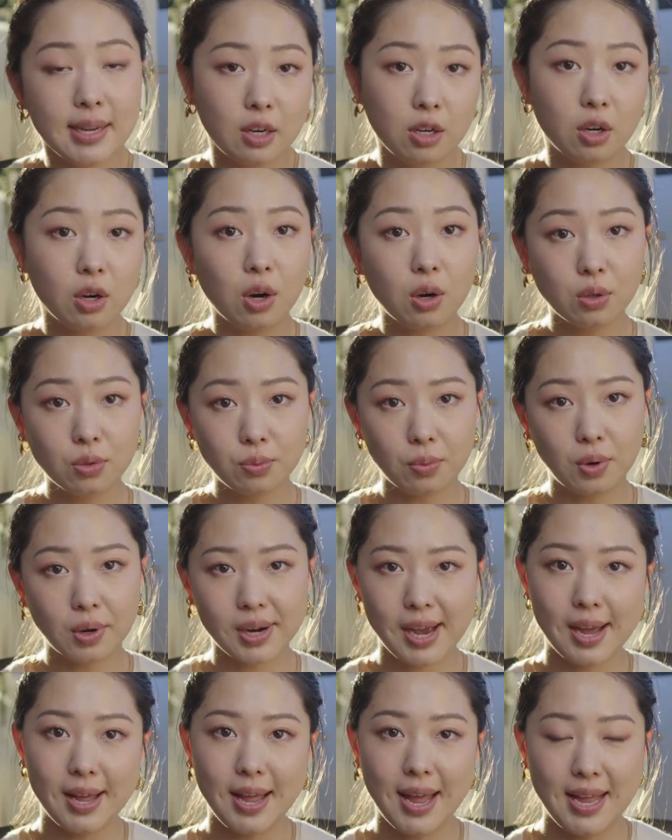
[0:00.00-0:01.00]
in cold
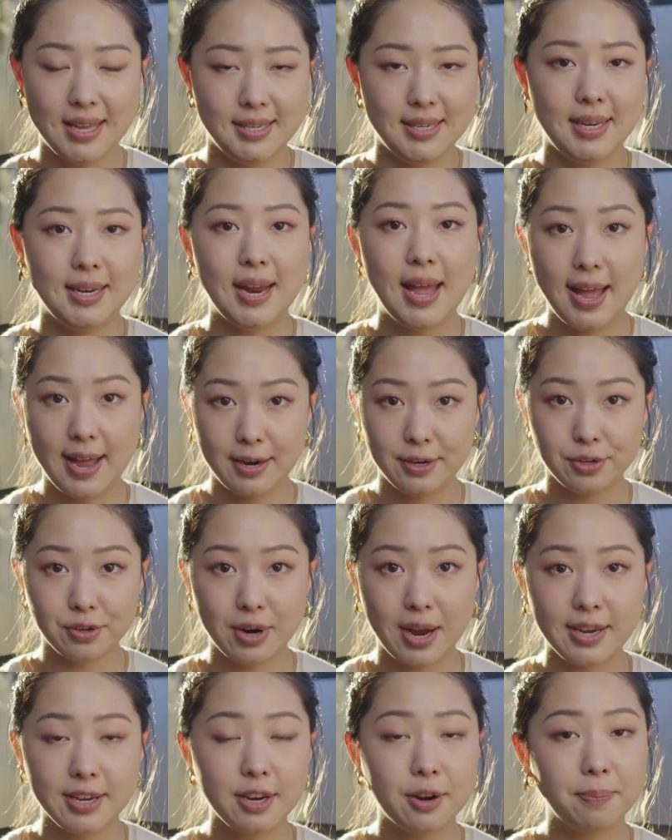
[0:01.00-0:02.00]
water and then air
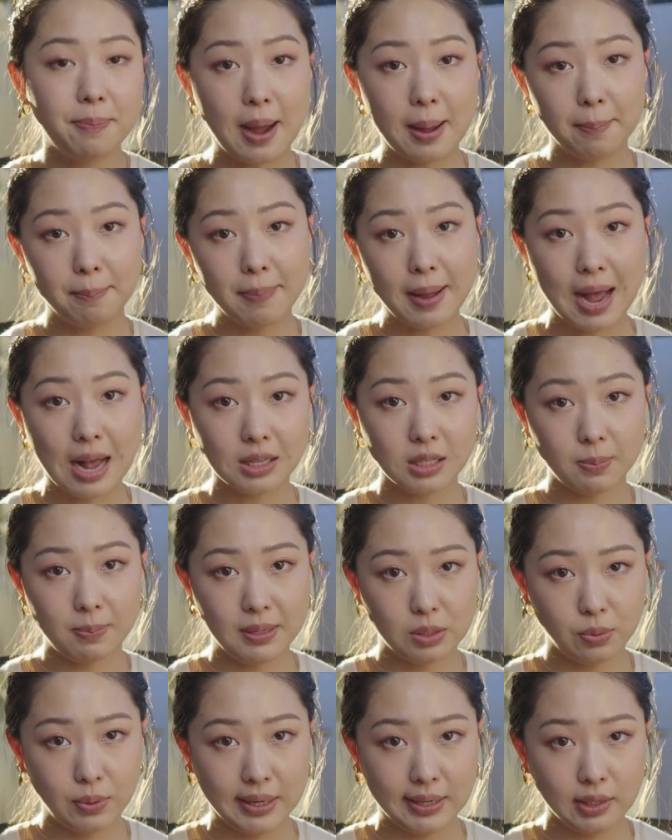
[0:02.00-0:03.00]
dry your pump parts
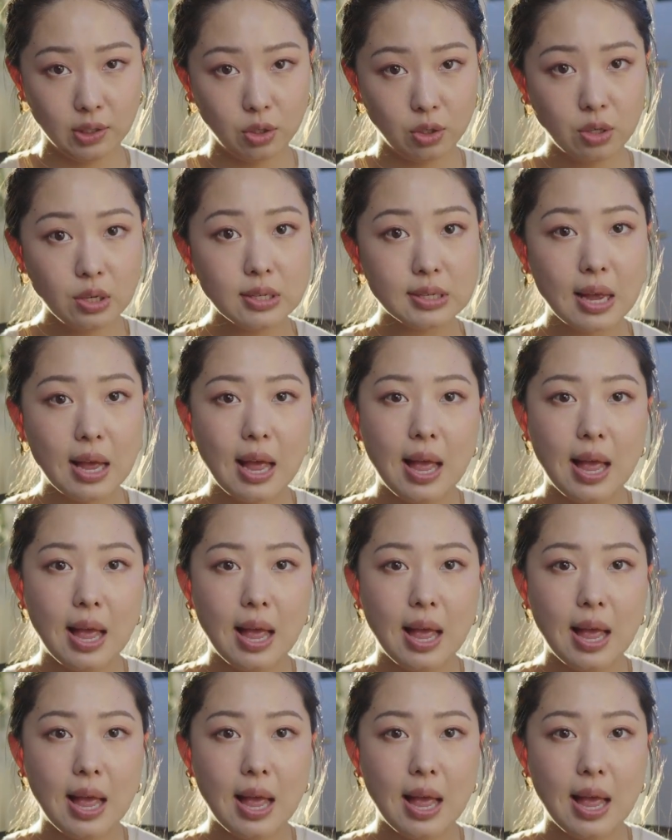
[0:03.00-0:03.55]
between use.